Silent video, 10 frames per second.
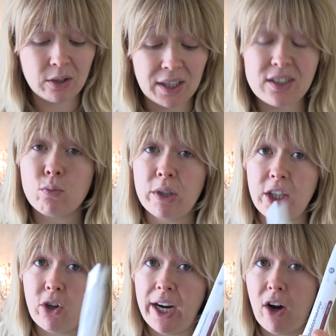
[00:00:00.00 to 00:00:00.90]
So it's a
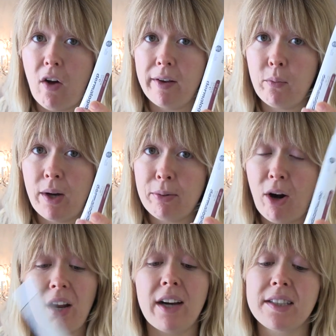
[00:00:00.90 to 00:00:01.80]
really great all-in-one
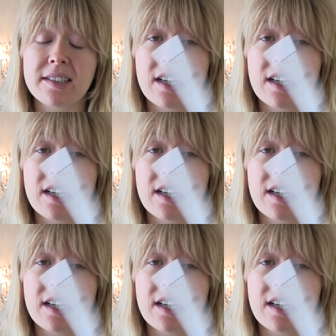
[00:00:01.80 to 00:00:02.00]
product.